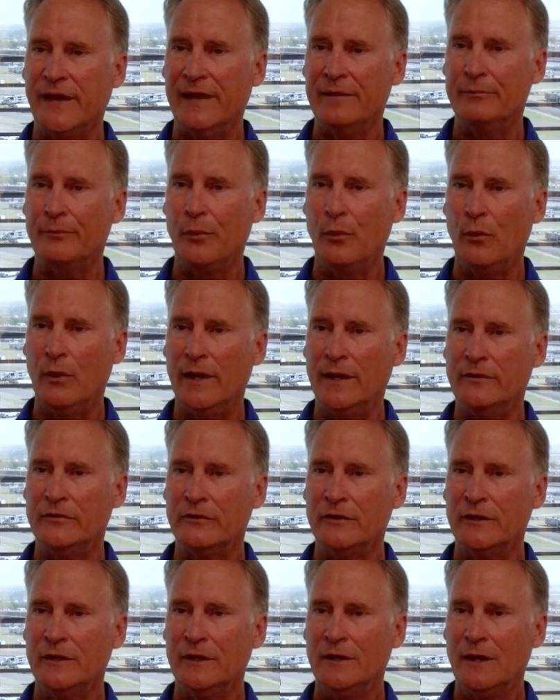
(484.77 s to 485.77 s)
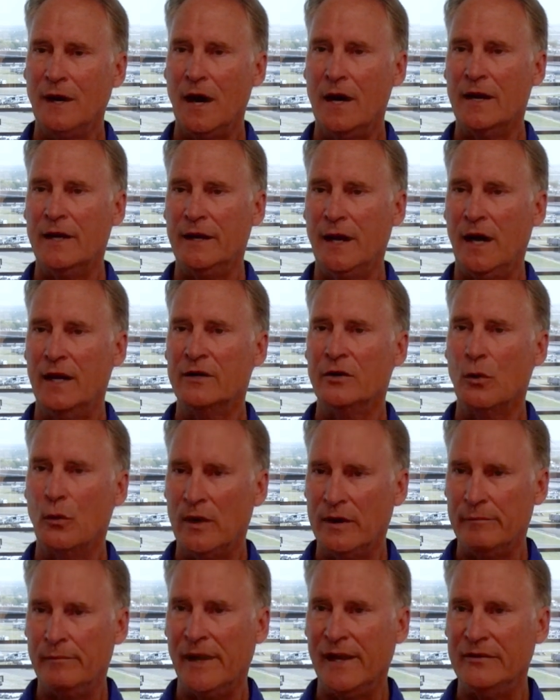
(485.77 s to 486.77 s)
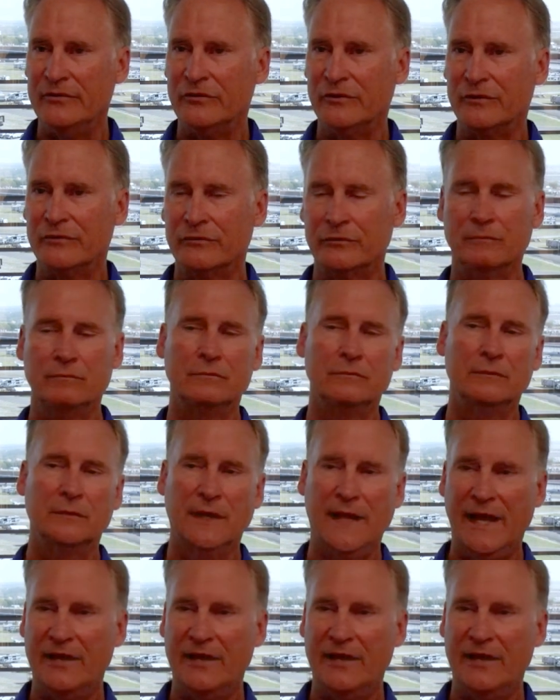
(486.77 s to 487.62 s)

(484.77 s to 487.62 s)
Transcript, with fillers: standpoint on an ongoing basis?